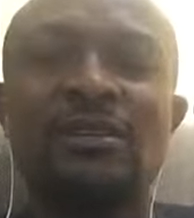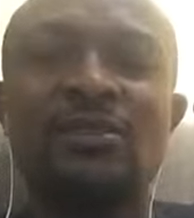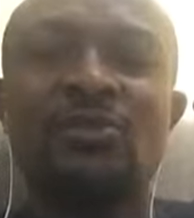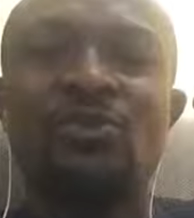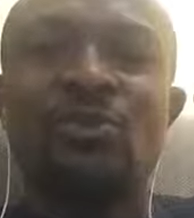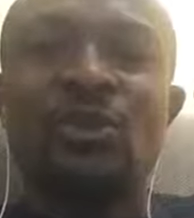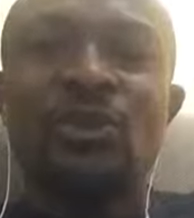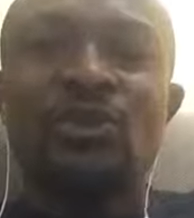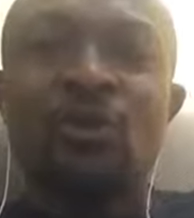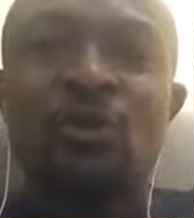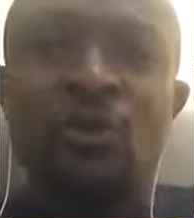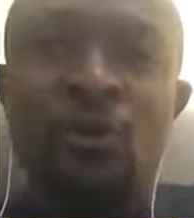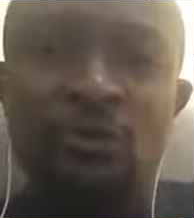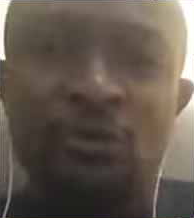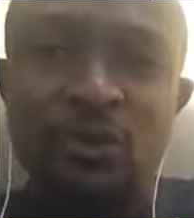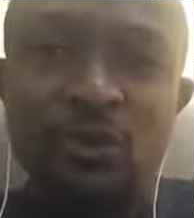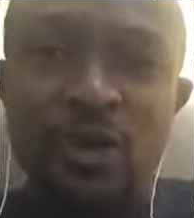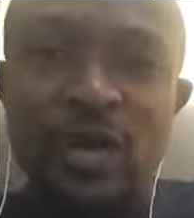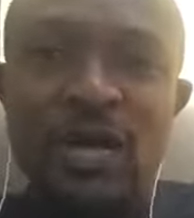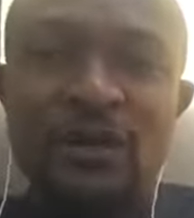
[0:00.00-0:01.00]
with whom
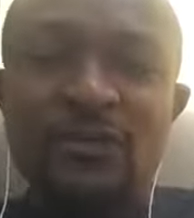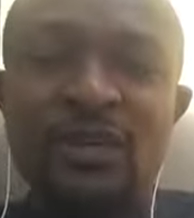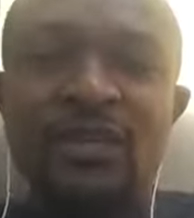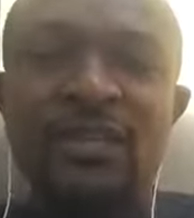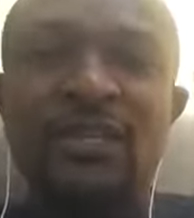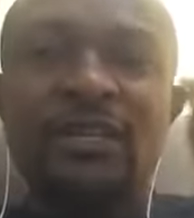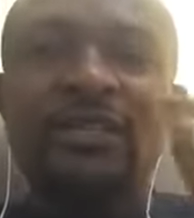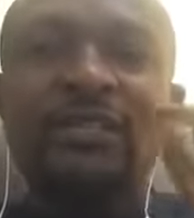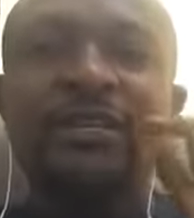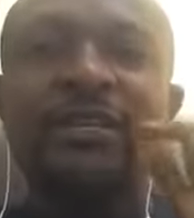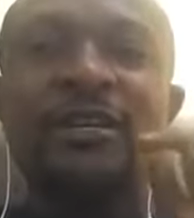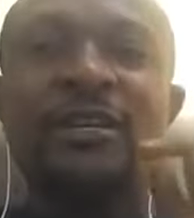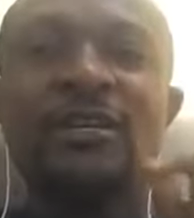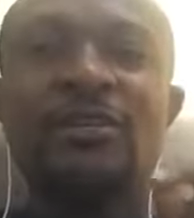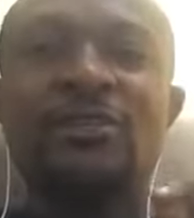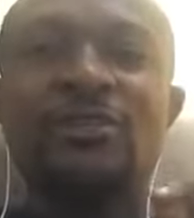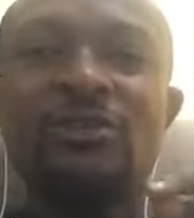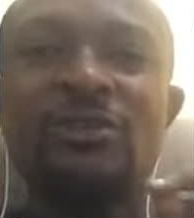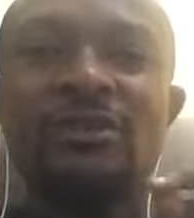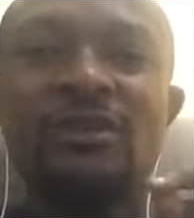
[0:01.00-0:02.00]
you have an
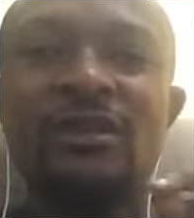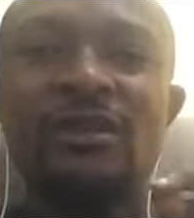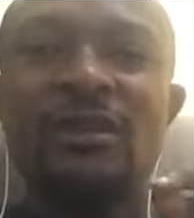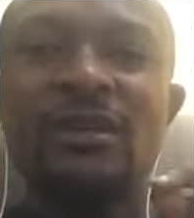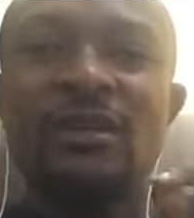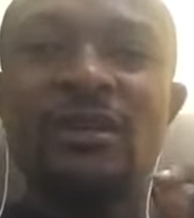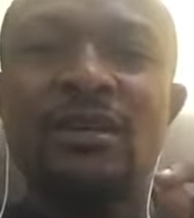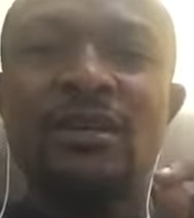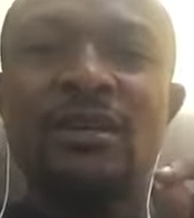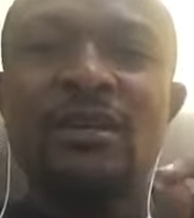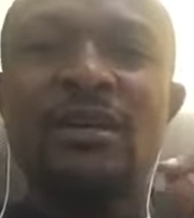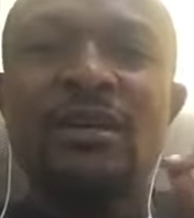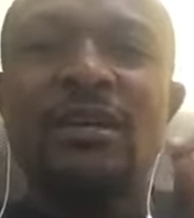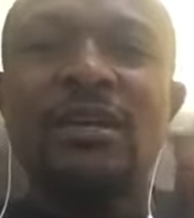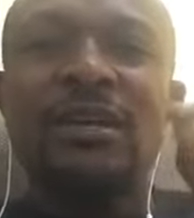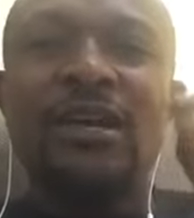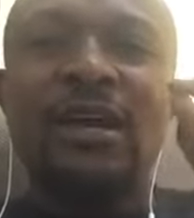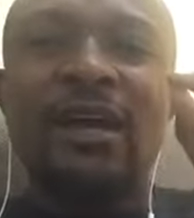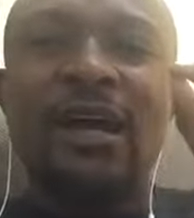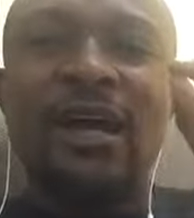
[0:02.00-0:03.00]
interaction
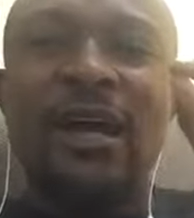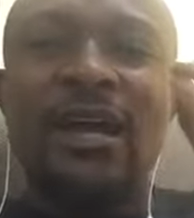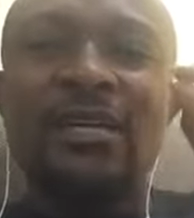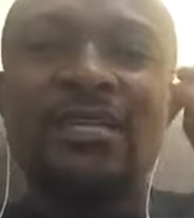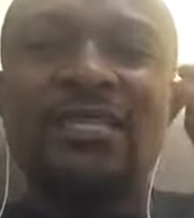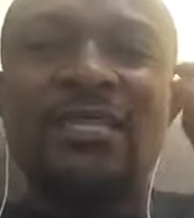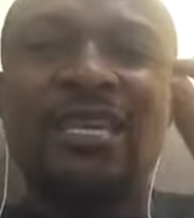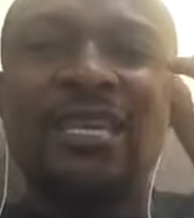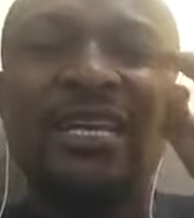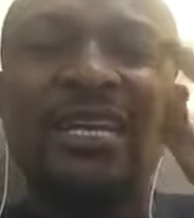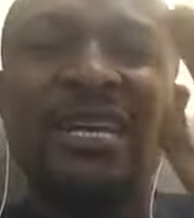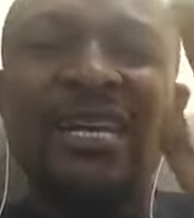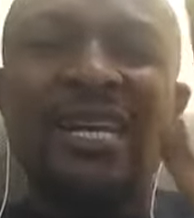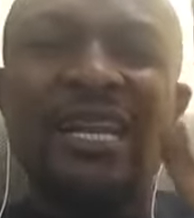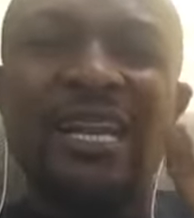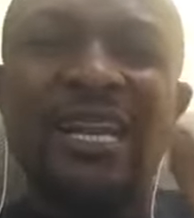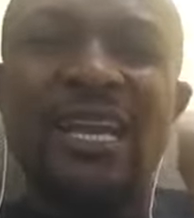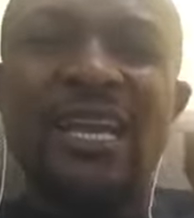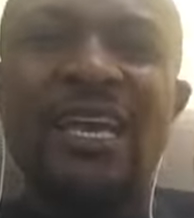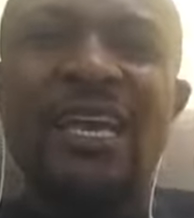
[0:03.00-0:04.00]
has a
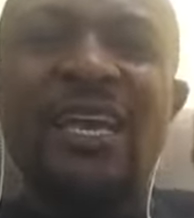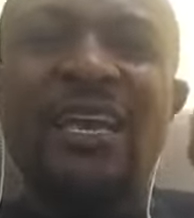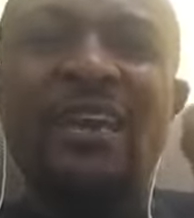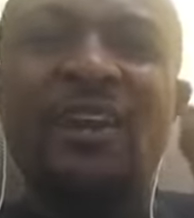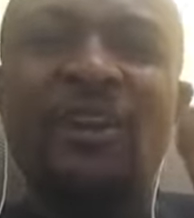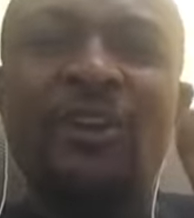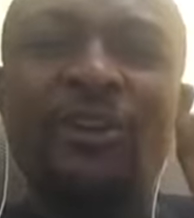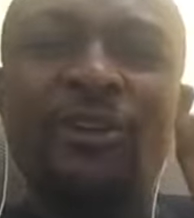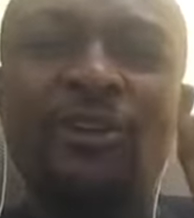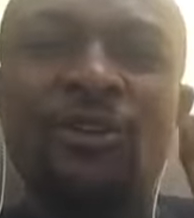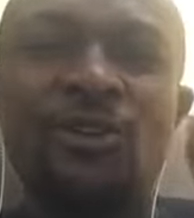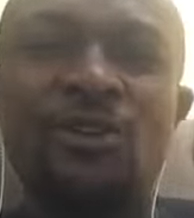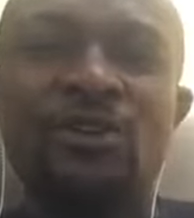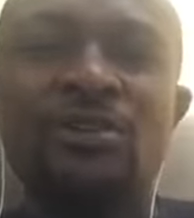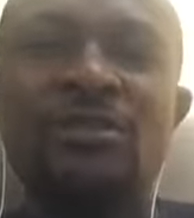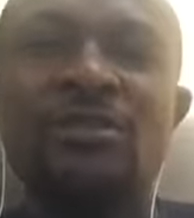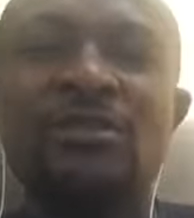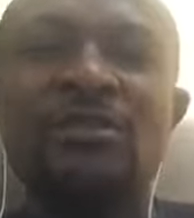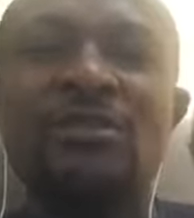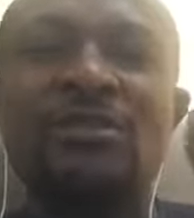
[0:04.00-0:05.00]
clear cut
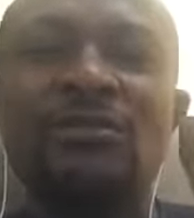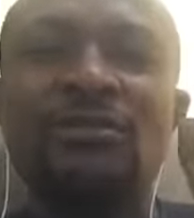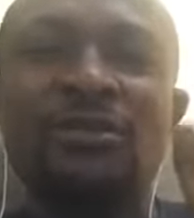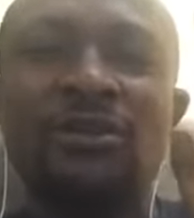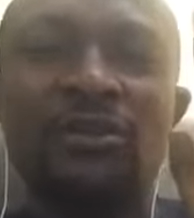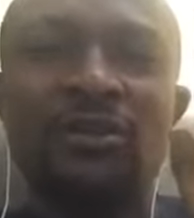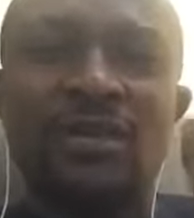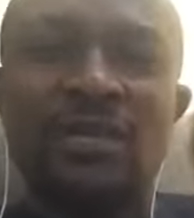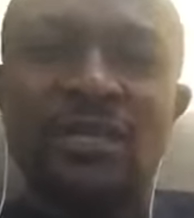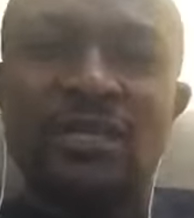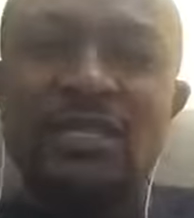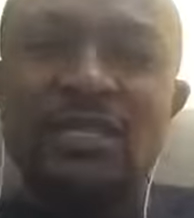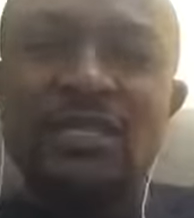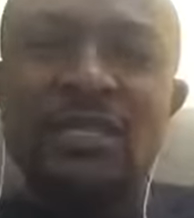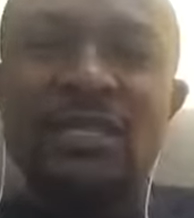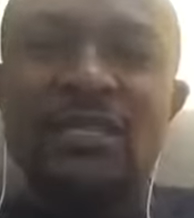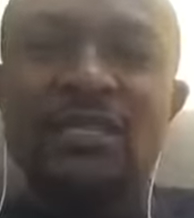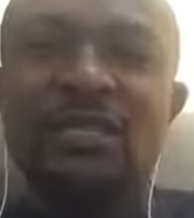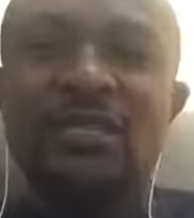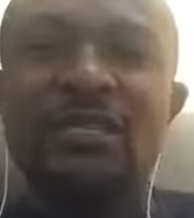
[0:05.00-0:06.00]

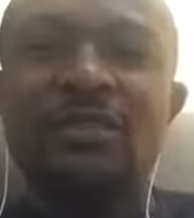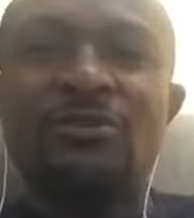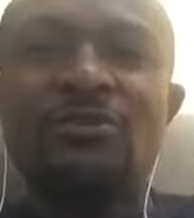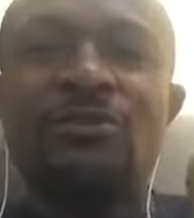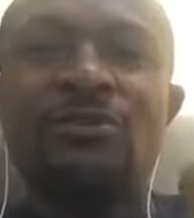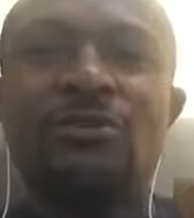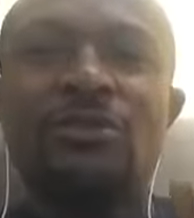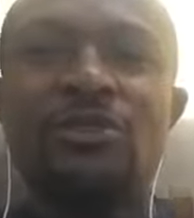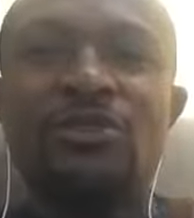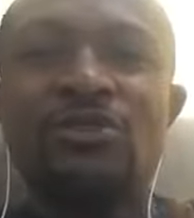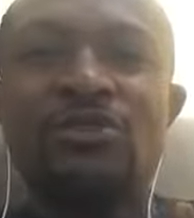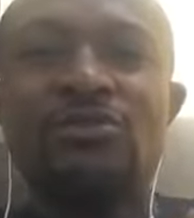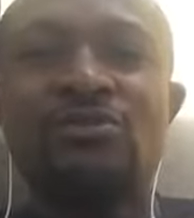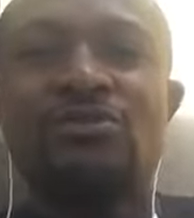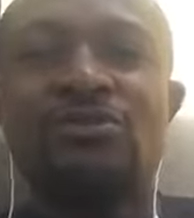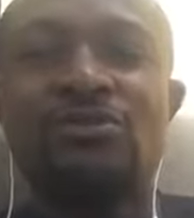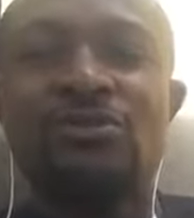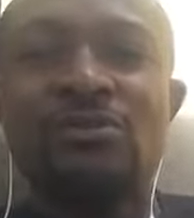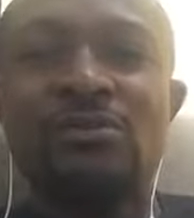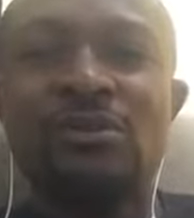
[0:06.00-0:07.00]
understanding what you
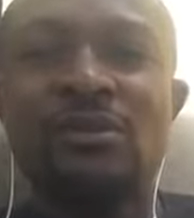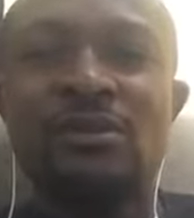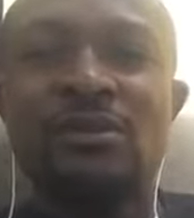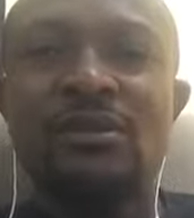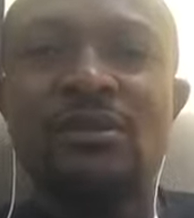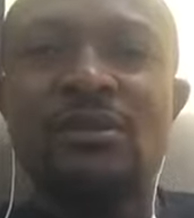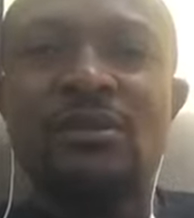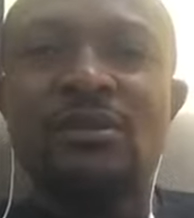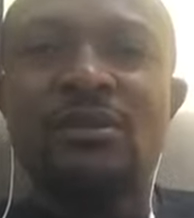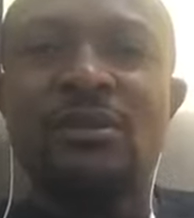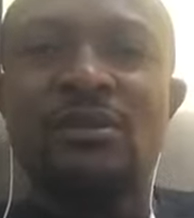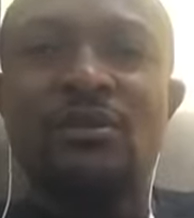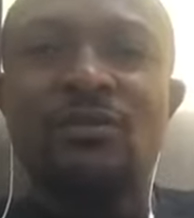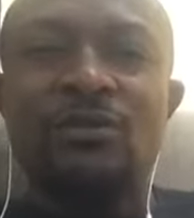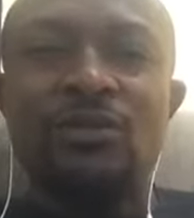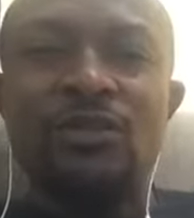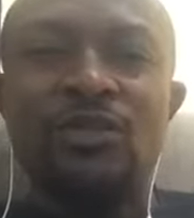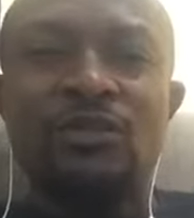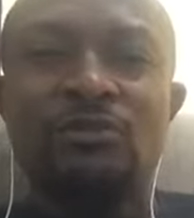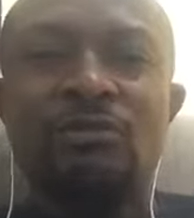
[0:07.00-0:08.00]
do, what you